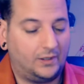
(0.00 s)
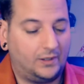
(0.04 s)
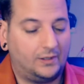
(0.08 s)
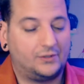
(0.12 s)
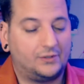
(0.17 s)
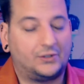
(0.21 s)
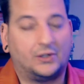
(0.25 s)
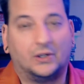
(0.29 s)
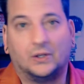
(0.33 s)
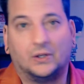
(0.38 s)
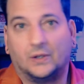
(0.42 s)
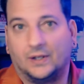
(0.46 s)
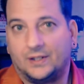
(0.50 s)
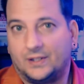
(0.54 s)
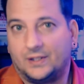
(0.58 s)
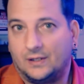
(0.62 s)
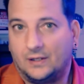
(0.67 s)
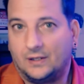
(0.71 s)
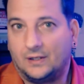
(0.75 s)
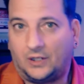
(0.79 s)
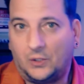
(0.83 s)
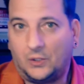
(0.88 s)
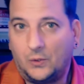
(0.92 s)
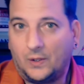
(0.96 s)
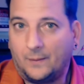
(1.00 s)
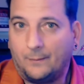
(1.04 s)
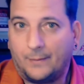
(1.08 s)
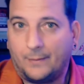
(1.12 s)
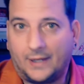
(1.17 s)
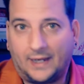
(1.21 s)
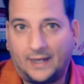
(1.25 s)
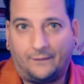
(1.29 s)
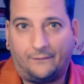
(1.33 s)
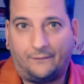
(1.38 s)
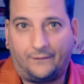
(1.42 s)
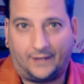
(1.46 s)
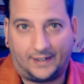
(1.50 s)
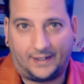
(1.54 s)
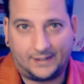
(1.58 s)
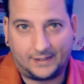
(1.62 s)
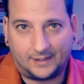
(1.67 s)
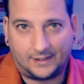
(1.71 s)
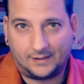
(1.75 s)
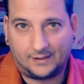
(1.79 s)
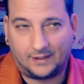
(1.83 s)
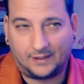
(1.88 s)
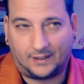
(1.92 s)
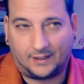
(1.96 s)
So you can buy
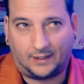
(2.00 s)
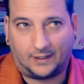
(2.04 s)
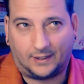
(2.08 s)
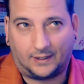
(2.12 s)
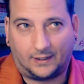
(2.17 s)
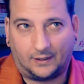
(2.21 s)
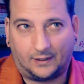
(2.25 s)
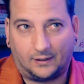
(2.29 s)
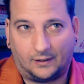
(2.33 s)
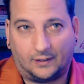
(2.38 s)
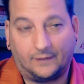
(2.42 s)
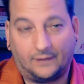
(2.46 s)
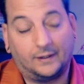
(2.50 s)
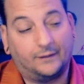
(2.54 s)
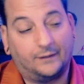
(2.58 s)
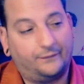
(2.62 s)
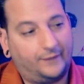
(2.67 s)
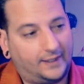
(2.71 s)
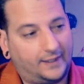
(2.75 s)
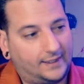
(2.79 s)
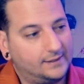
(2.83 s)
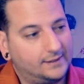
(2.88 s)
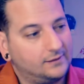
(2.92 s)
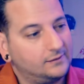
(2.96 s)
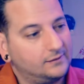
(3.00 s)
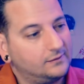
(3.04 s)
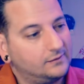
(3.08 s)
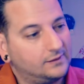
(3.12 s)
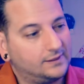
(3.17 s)
phases and the phase